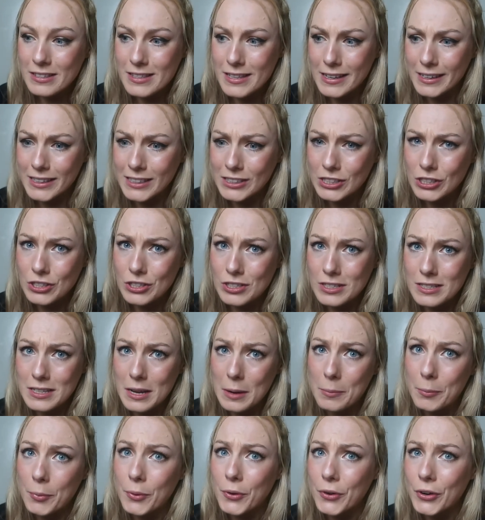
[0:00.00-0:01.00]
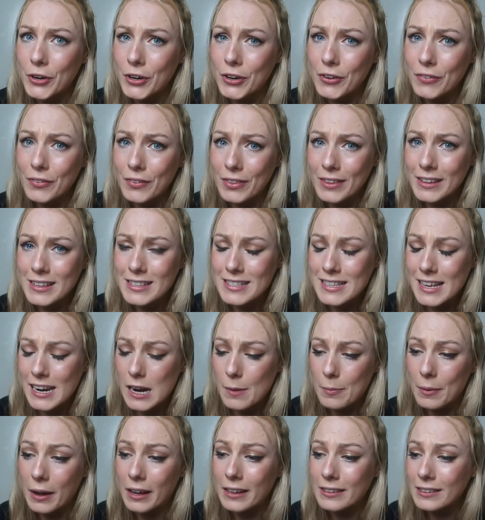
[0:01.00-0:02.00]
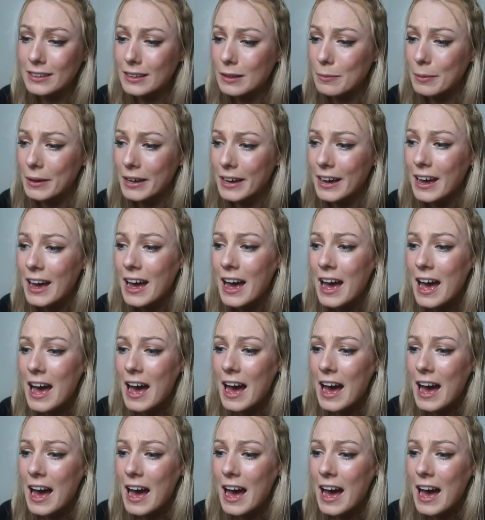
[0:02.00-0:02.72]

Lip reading: things to just improve the setup a little bit.